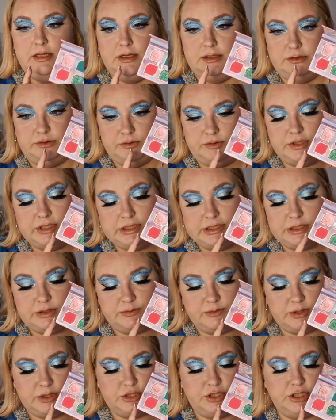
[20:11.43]
So this is
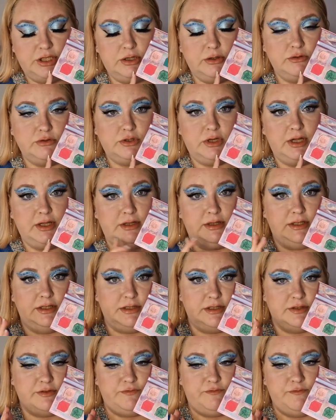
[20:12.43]
what she looks like. This
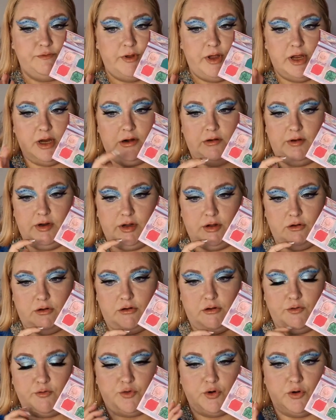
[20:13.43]
is very
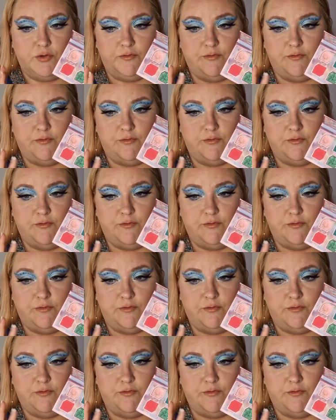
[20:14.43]
colorful,